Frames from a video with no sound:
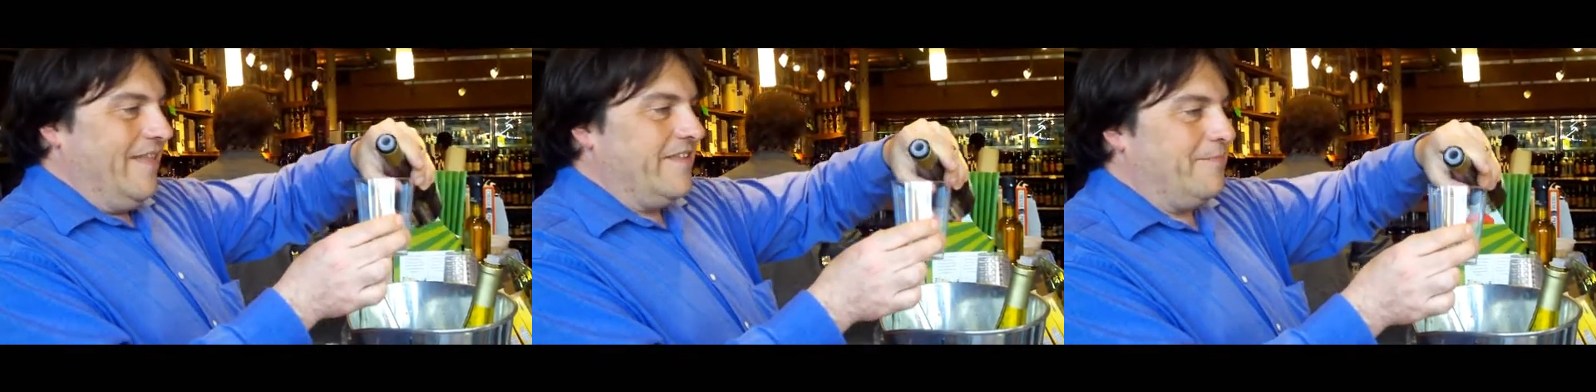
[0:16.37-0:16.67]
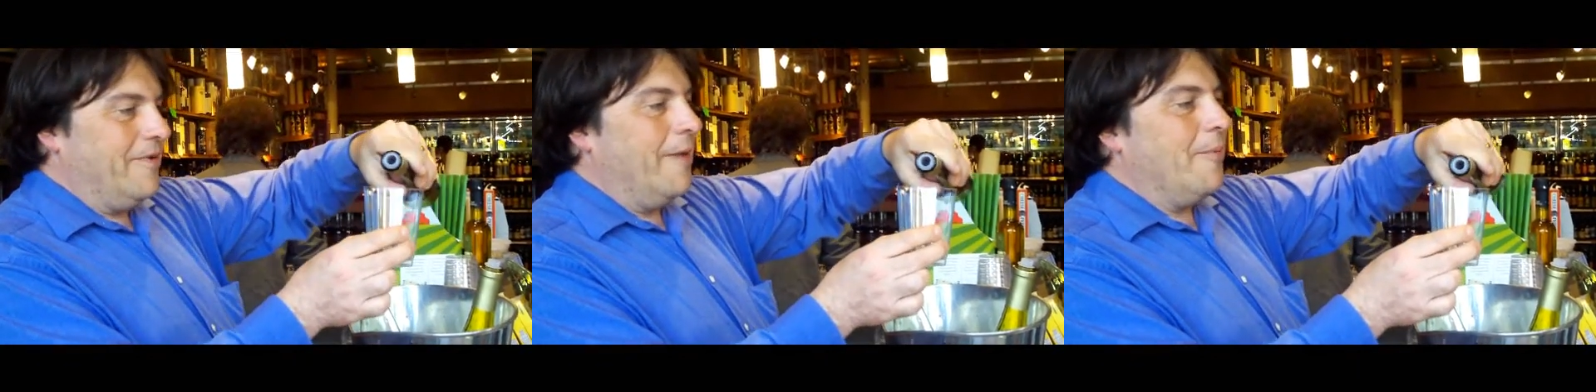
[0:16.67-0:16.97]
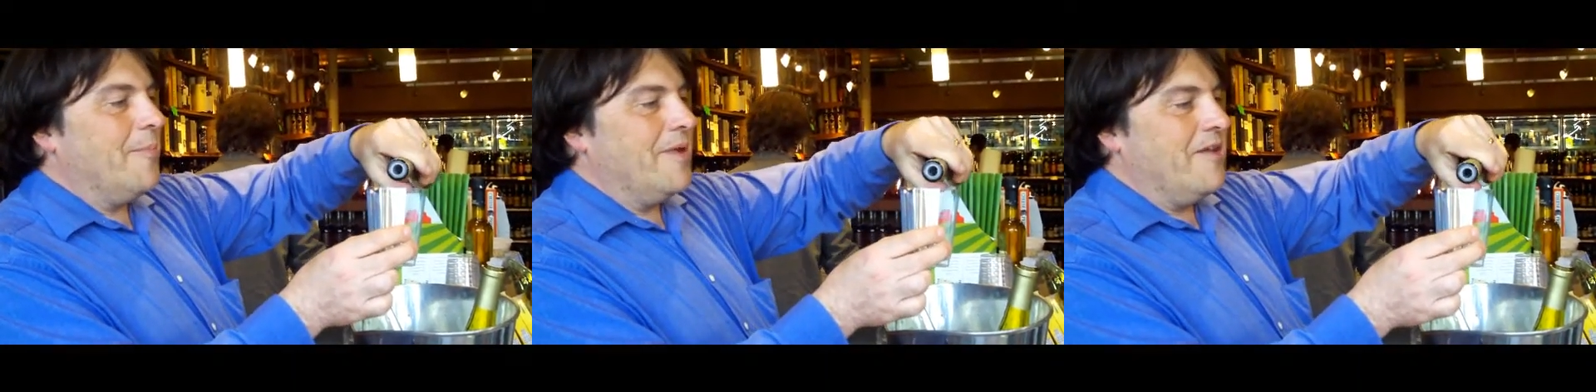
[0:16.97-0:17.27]
That's
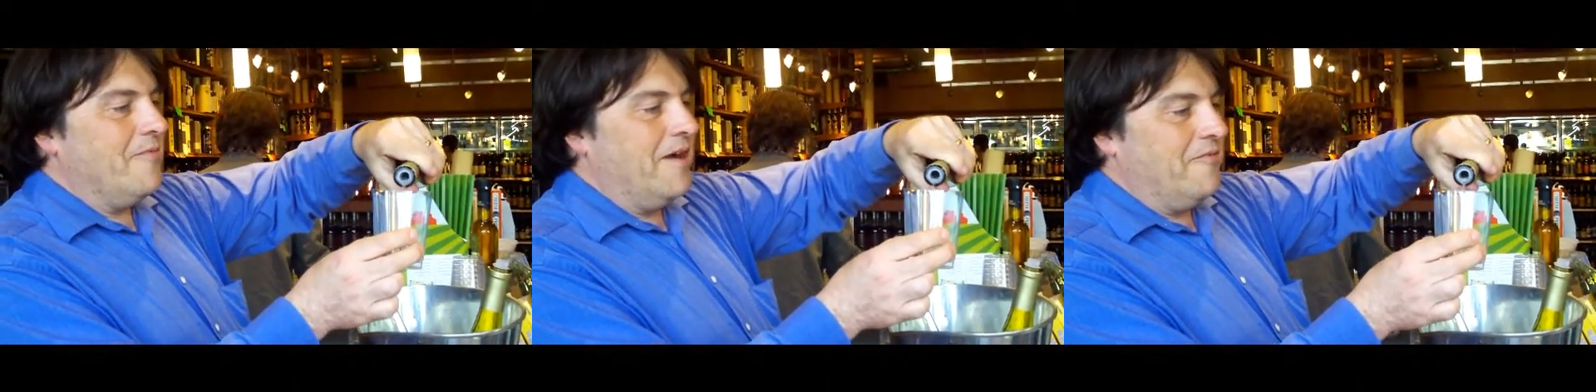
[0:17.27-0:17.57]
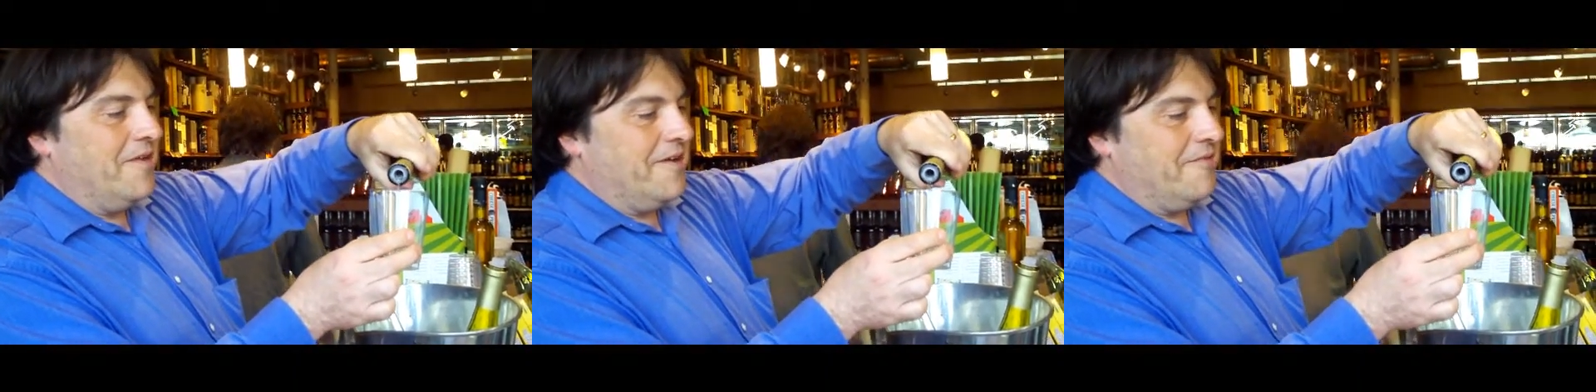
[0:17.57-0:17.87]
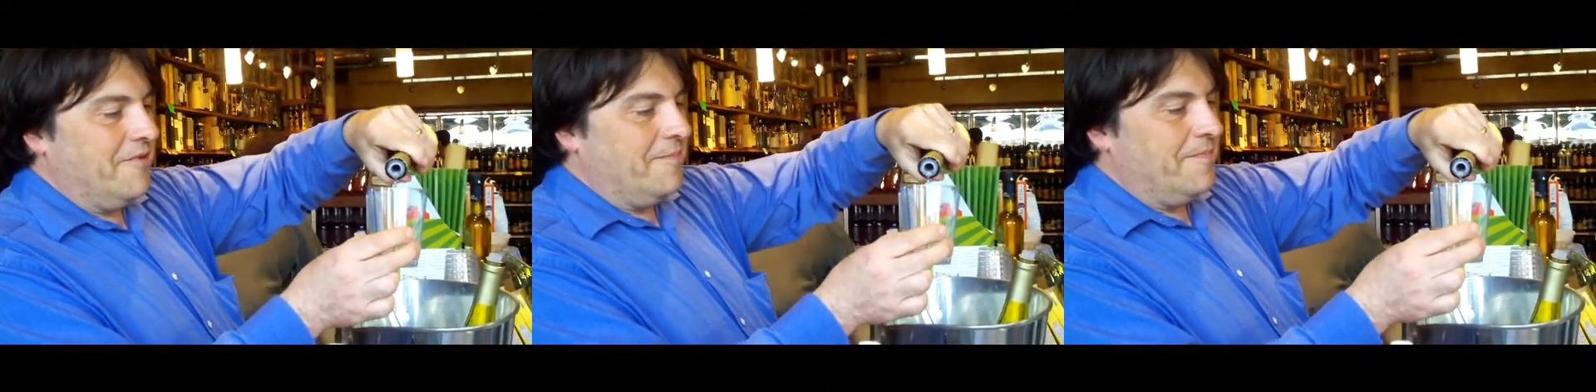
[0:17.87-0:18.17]
probably what we're
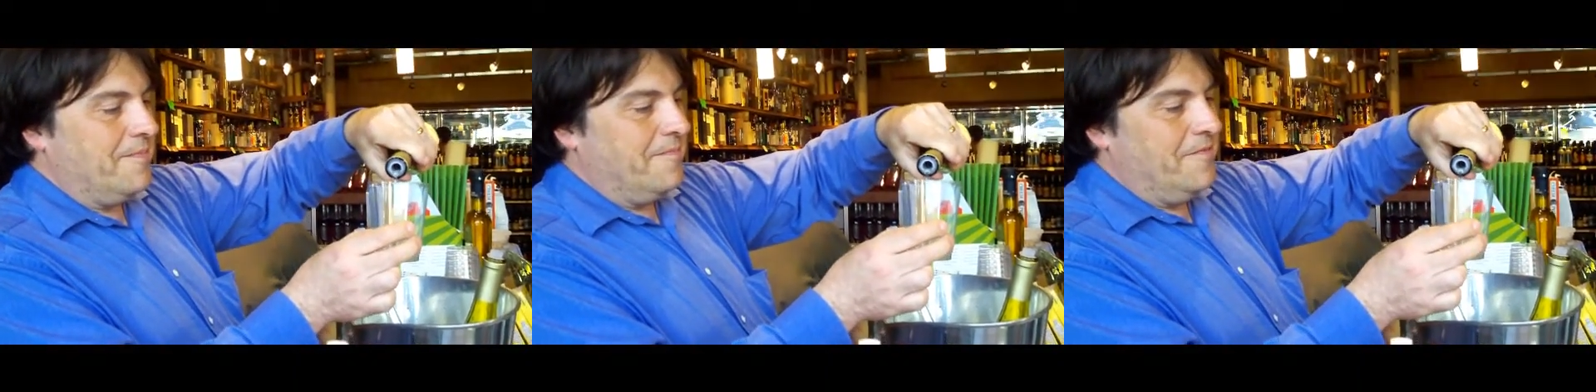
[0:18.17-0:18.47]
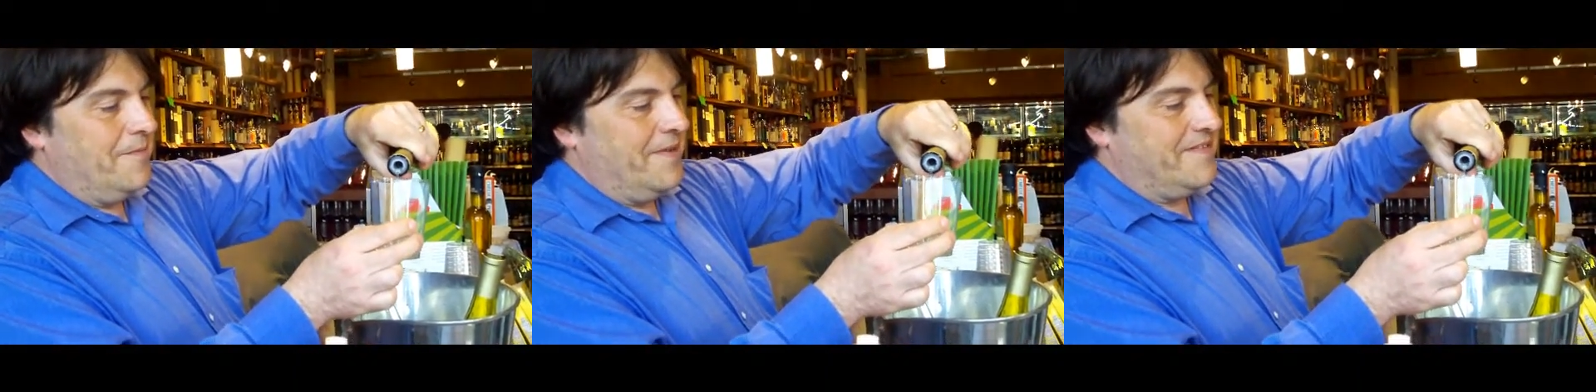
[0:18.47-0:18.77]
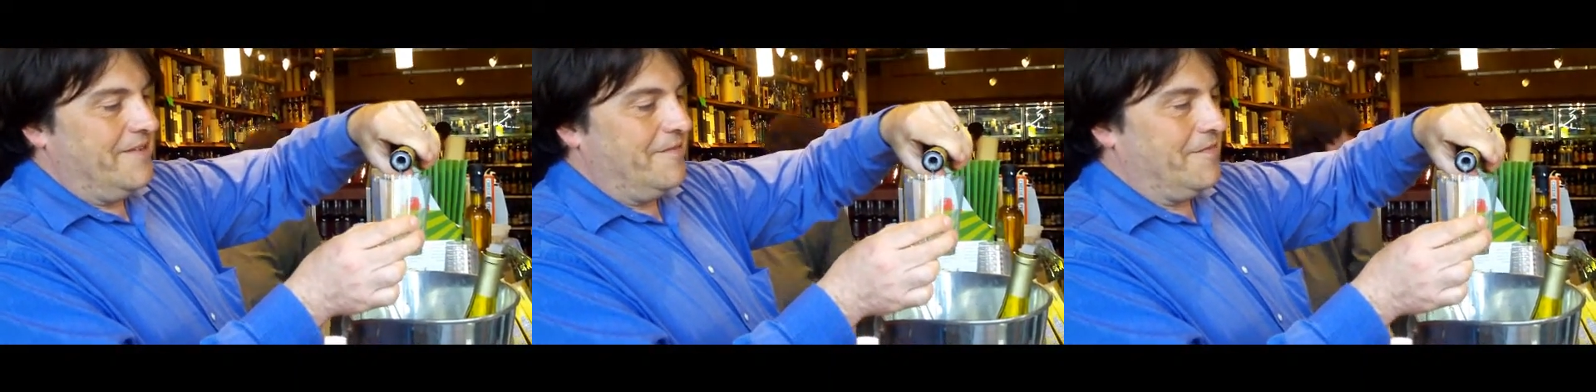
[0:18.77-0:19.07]

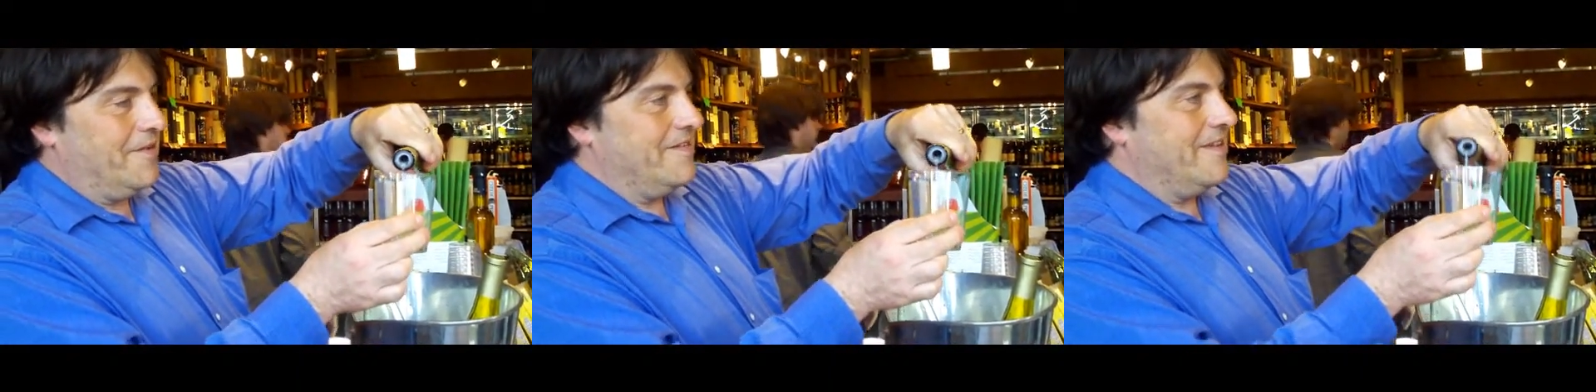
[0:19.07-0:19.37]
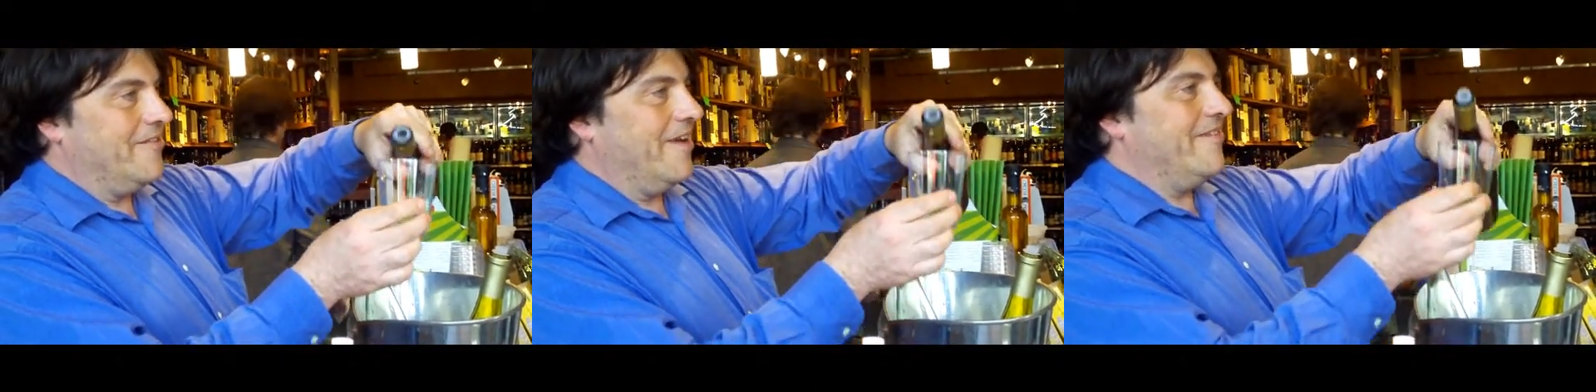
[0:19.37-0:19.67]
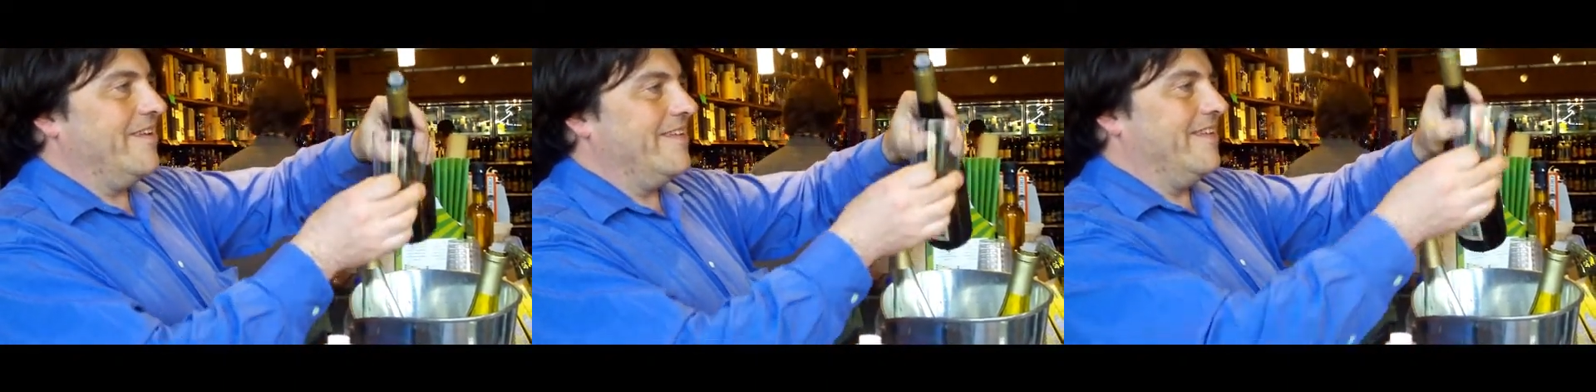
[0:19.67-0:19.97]
best known for, is the dry
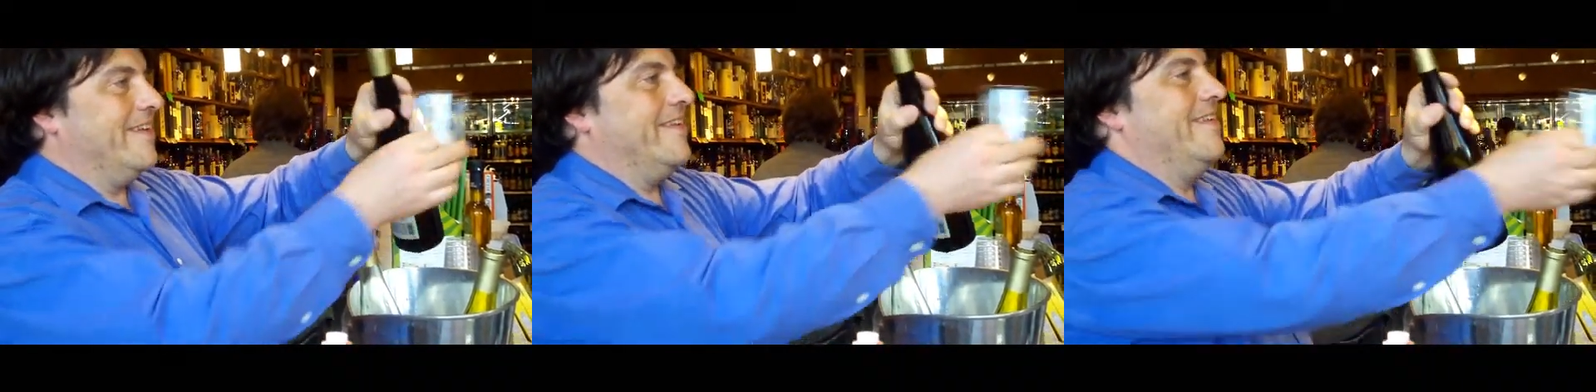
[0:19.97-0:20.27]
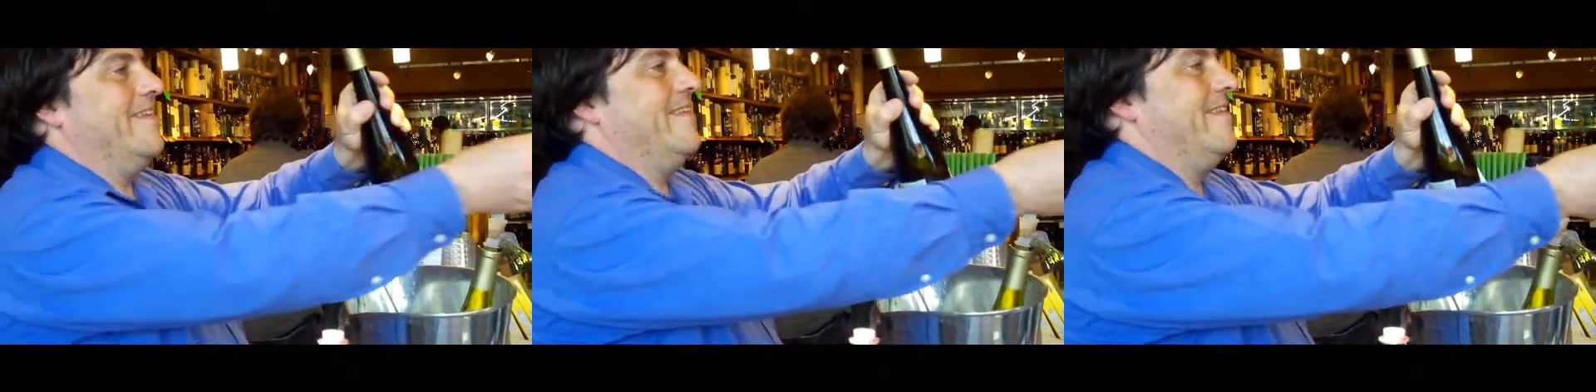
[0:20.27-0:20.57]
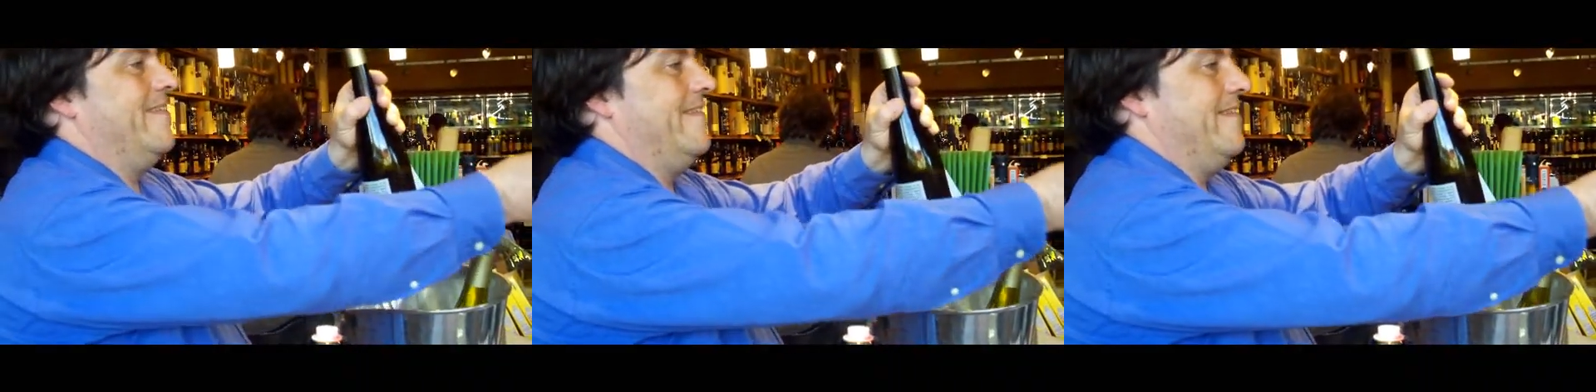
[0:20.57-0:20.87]

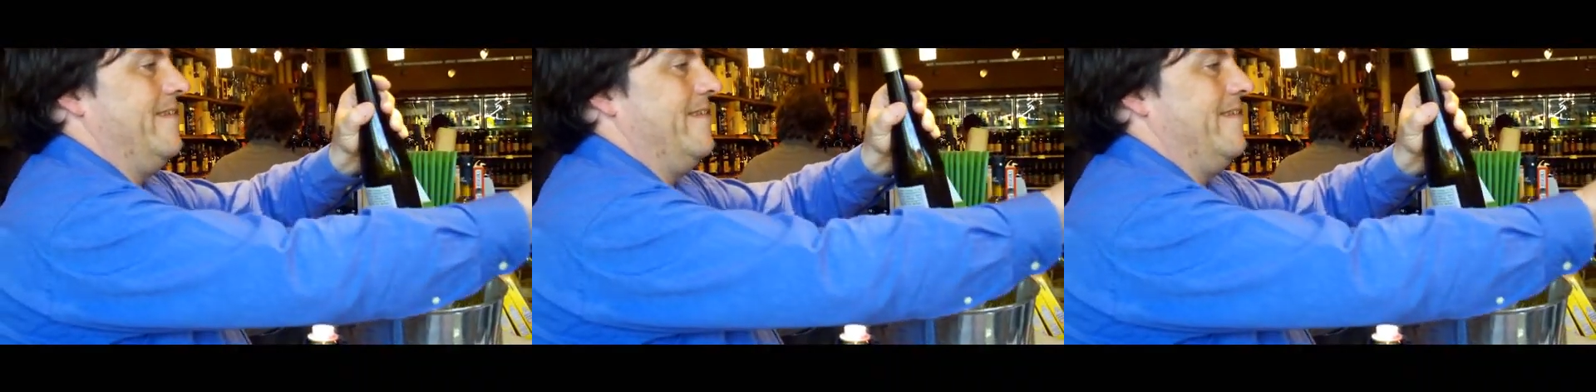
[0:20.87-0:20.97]
Riesling.